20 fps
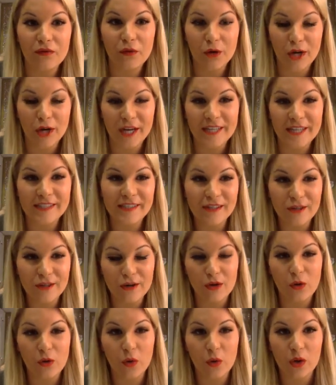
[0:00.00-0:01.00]
for a
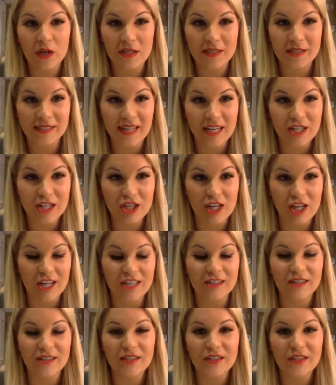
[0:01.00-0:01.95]
student organization.